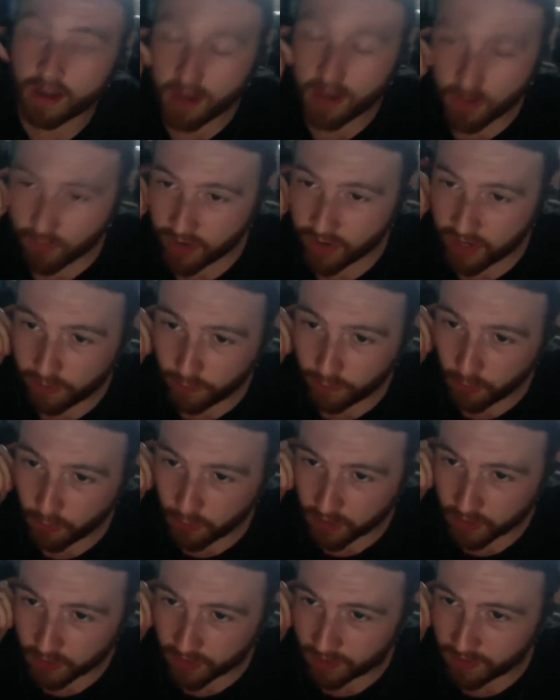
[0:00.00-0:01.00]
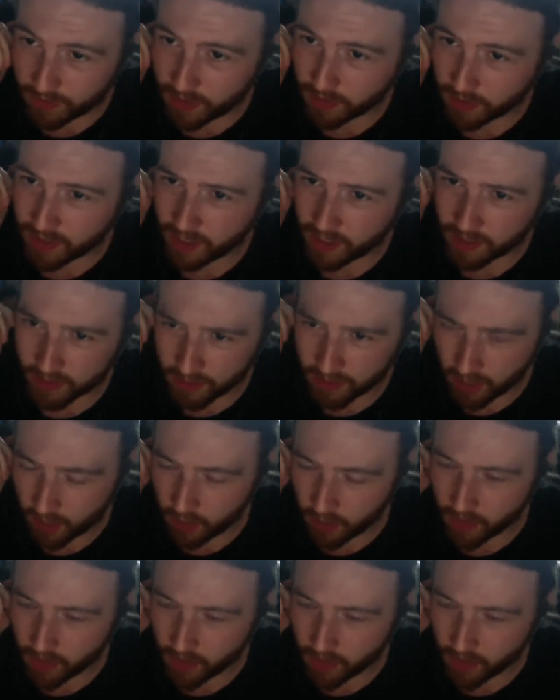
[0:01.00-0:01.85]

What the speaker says: reinforced with the music. So